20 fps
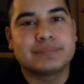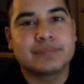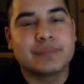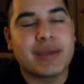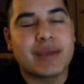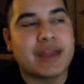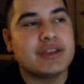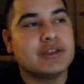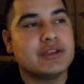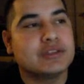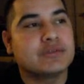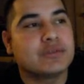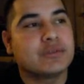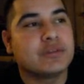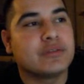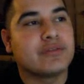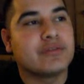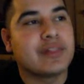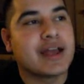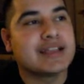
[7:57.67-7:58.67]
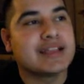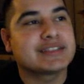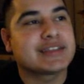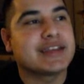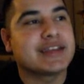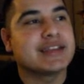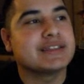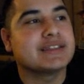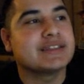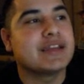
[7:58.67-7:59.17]
bad news for
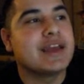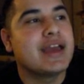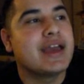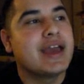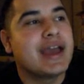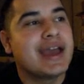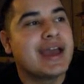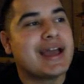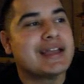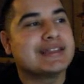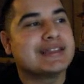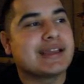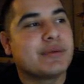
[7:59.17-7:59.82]
Velasquez, as